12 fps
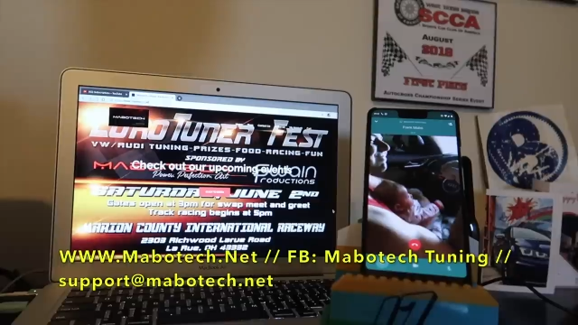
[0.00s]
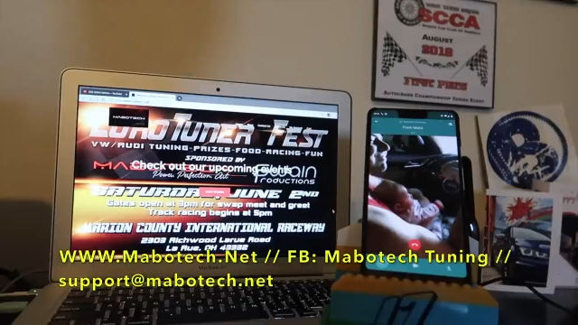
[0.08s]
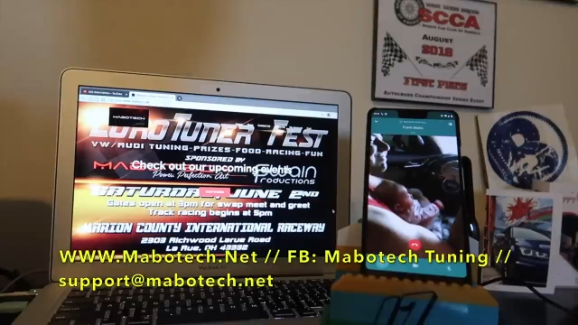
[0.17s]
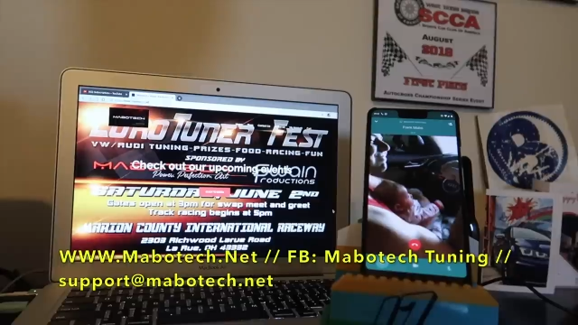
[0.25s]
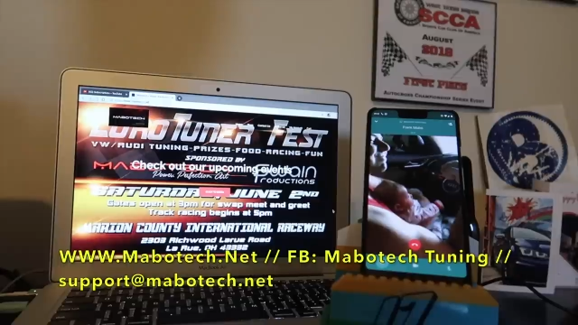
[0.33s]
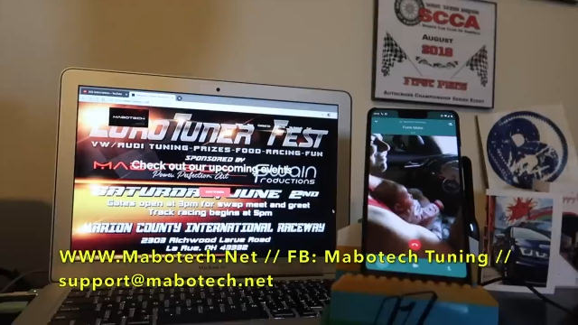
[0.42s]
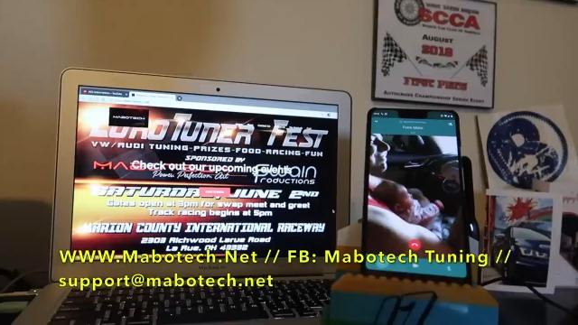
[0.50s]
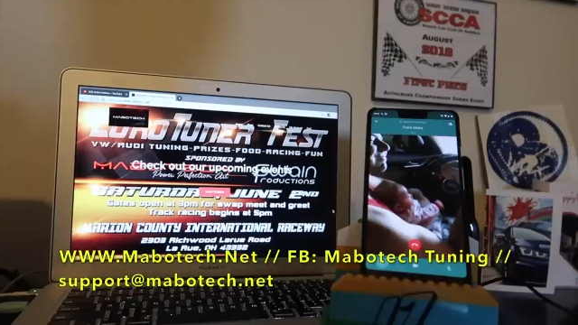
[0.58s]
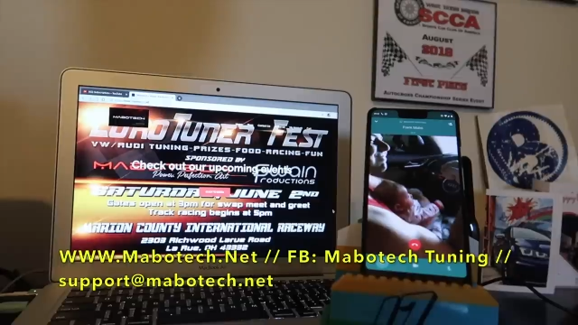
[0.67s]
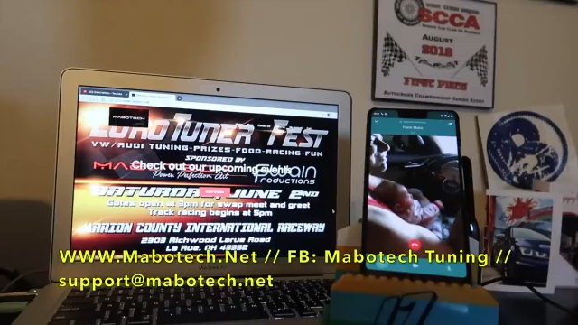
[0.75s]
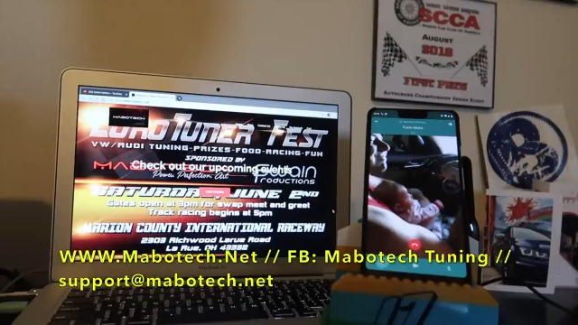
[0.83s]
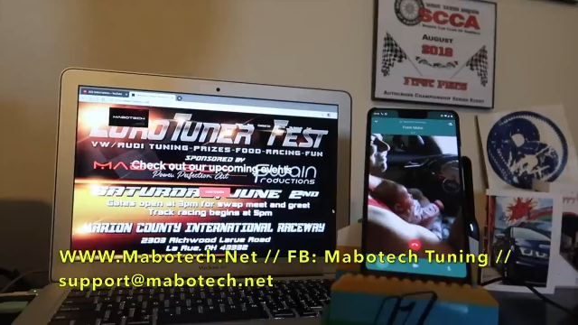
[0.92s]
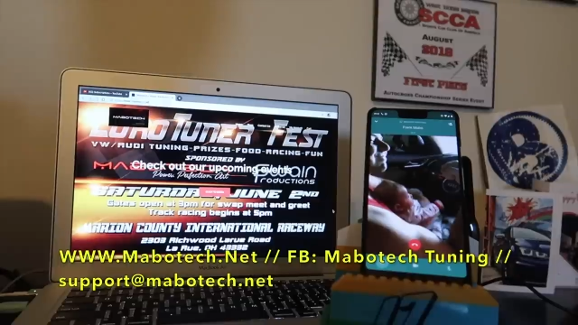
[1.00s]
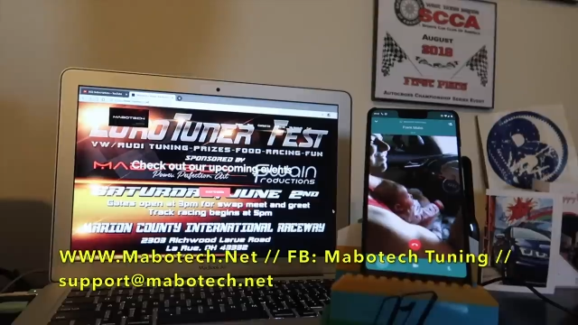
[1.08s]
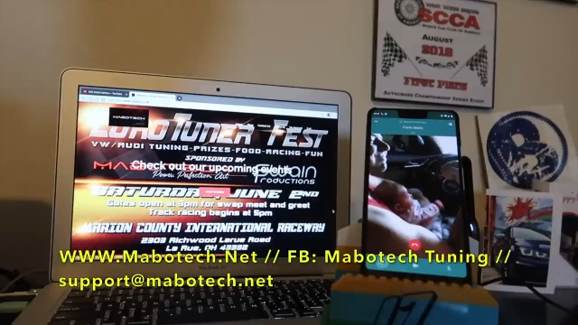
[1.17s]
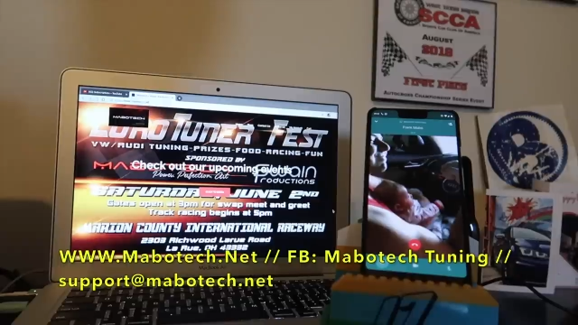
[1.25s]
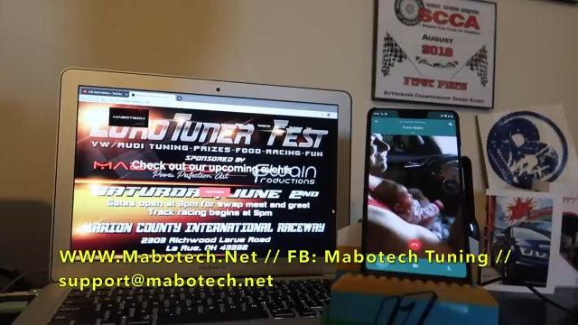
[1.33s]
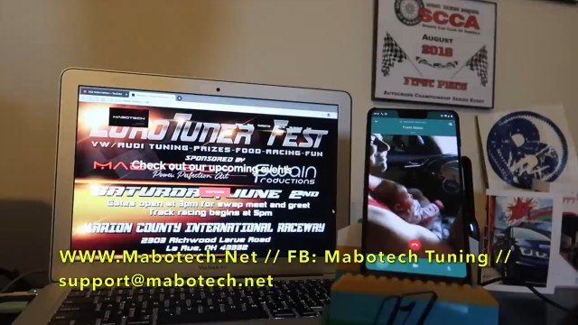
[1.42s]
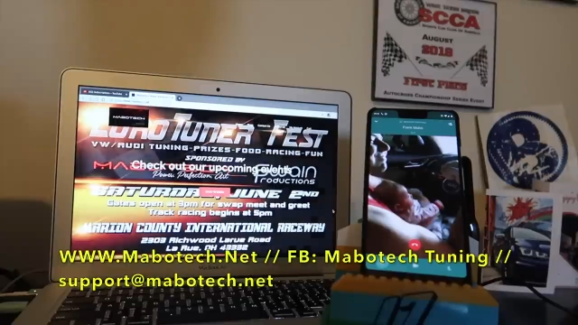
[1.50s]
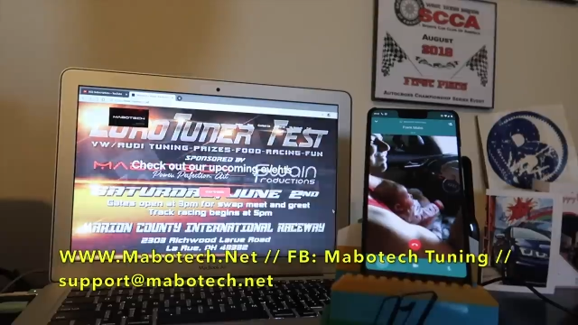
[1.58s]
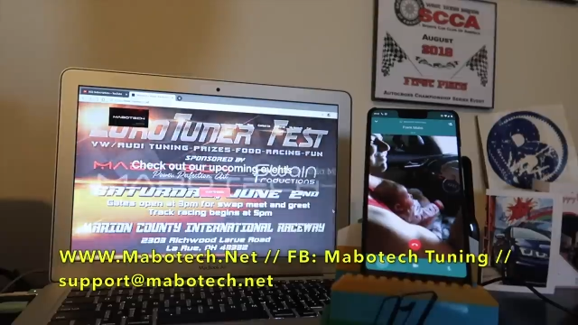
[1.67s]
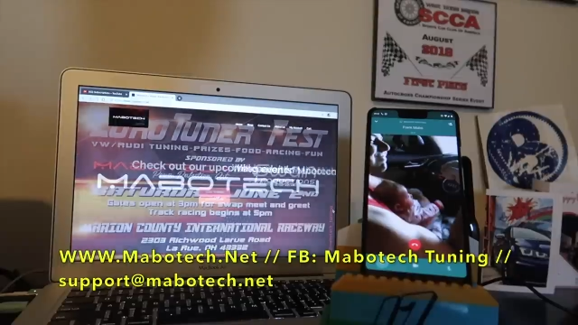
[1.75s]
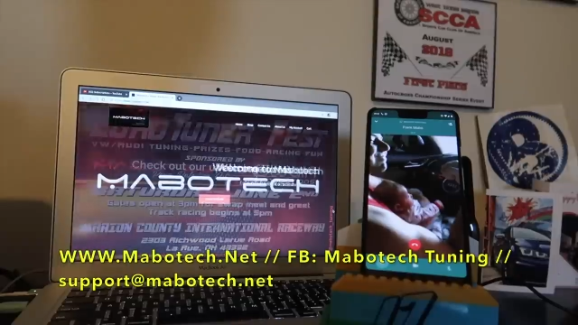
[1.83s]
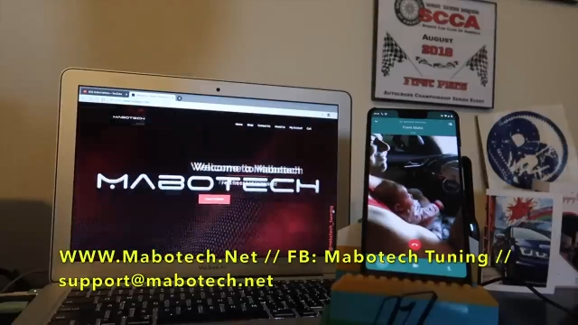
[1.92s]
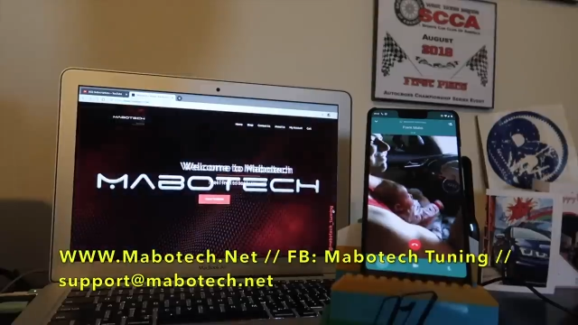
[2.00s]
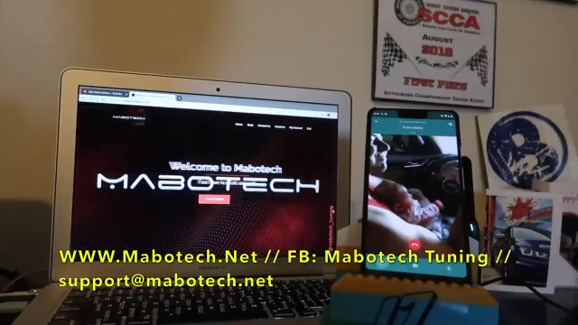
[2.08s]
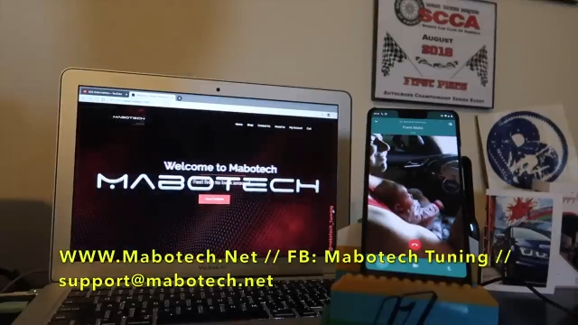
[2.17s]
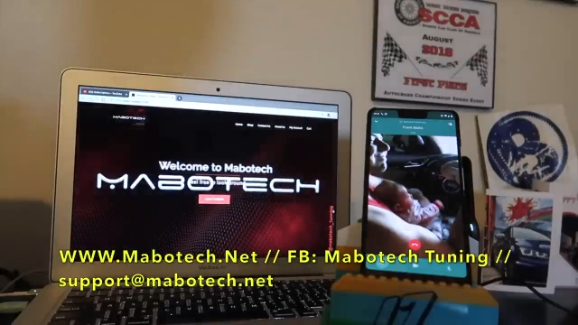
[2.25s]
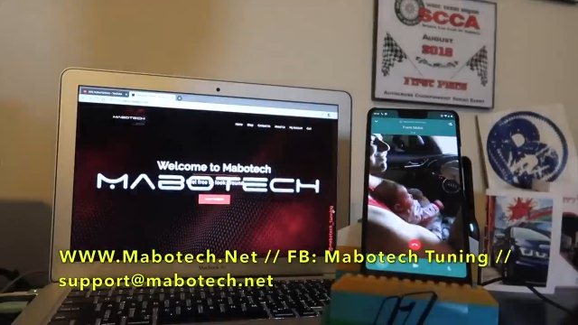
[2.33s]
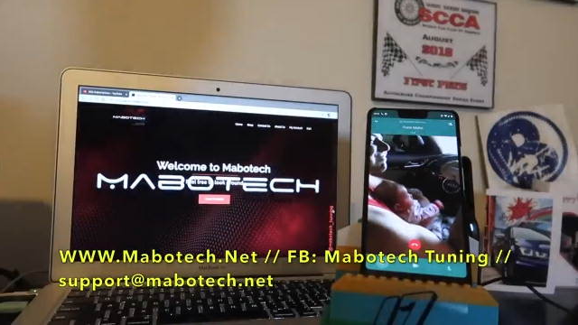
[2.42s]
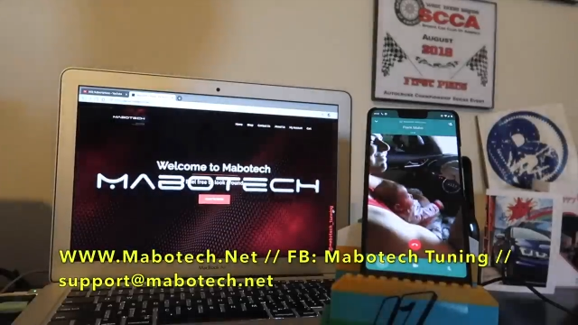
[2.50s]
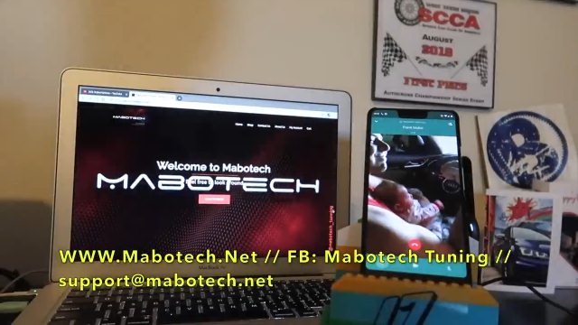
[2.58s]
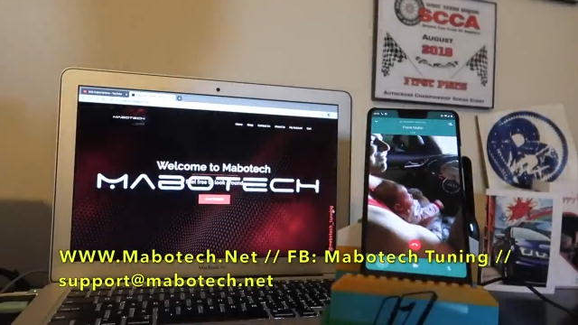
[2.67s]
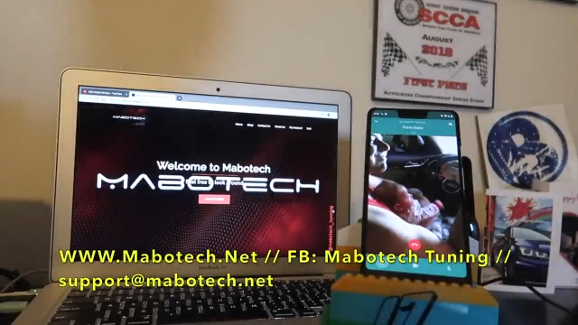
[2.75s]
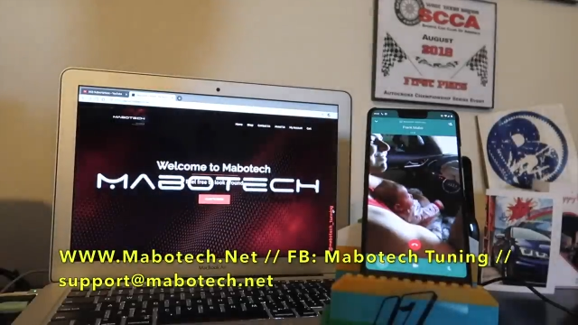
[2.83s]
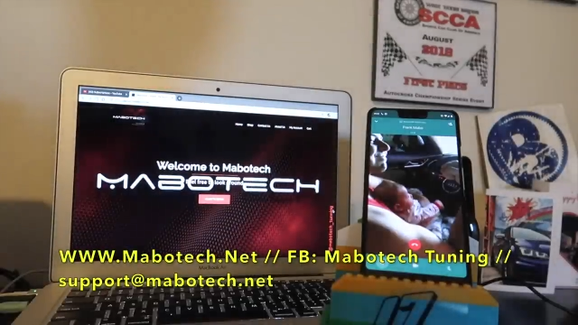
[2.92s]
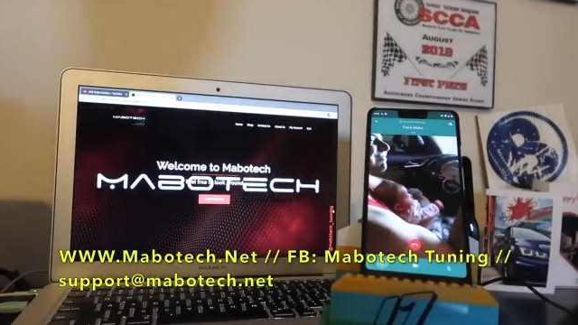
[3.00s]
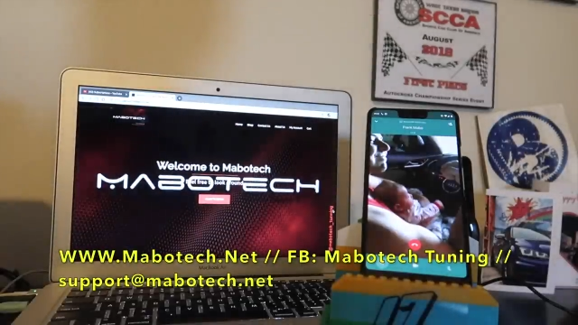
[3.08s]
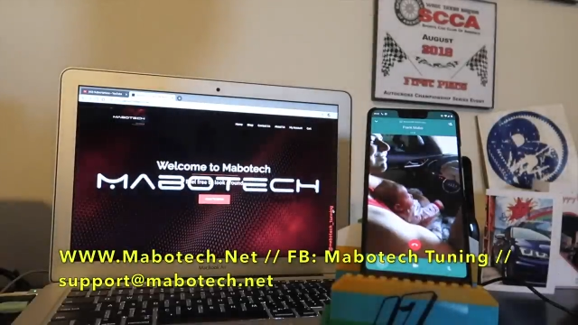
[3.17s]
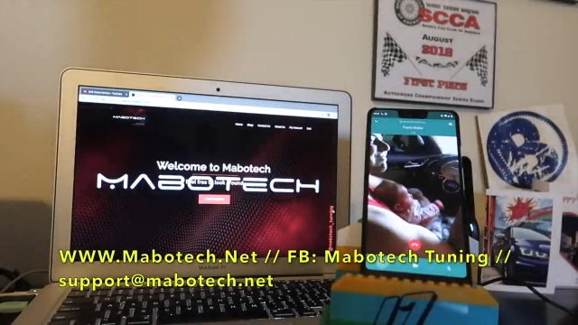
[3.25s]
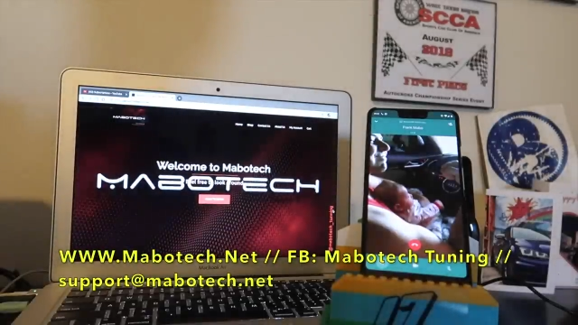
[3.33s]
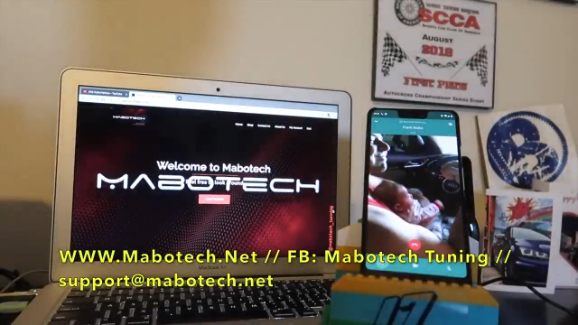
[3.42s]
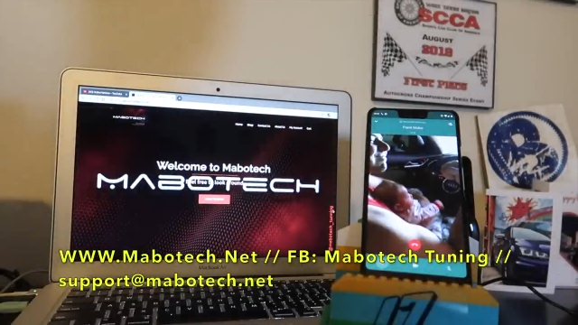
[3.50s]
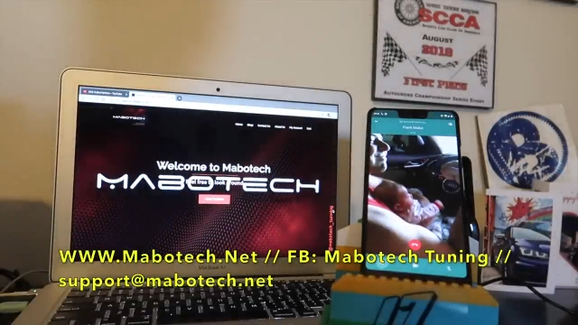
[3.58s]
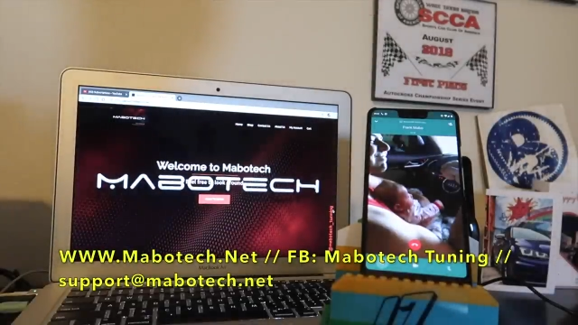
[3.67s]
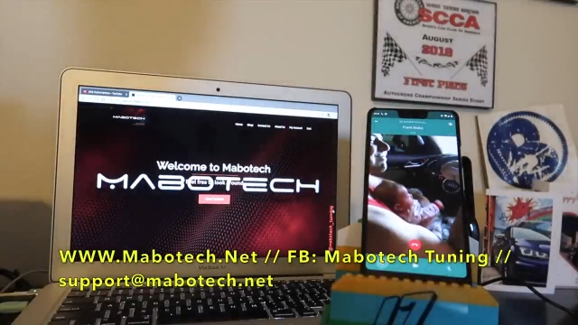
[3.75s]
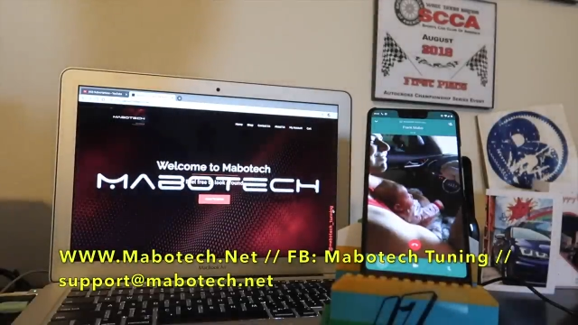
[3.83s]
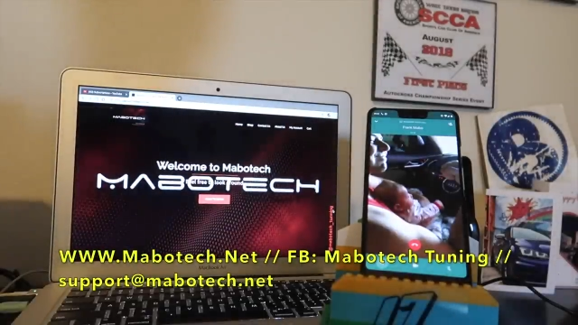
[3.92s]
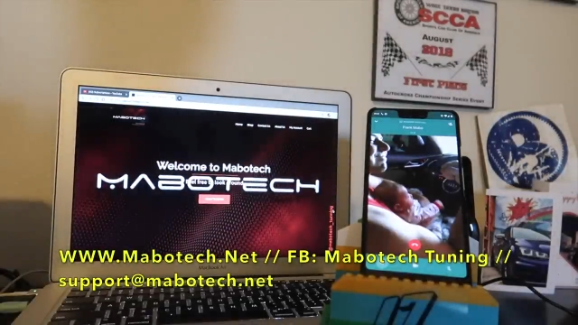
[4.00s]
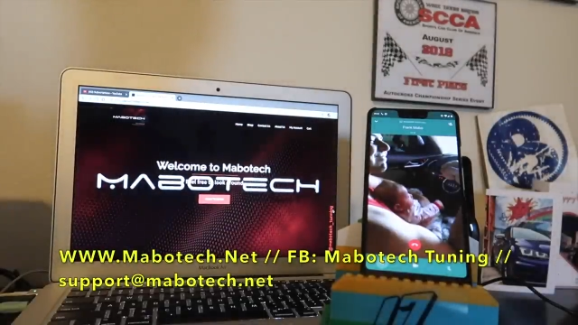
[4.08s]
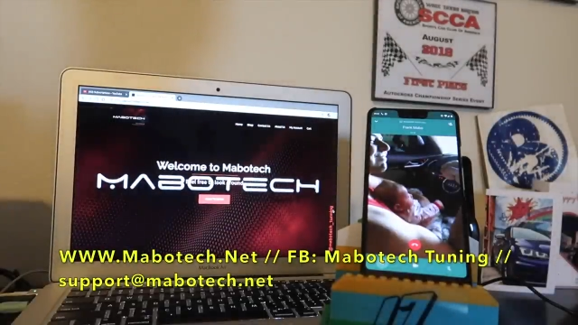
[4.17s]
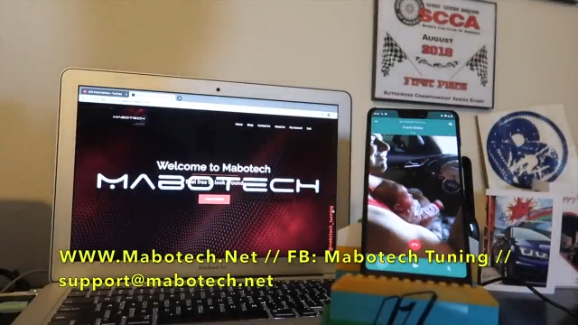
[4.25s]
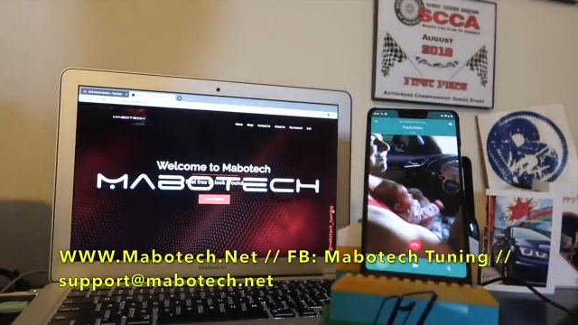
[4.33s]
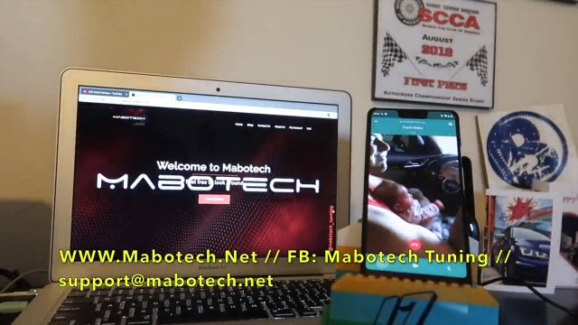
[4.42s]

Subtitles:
No face is visible, so there are no lips to read.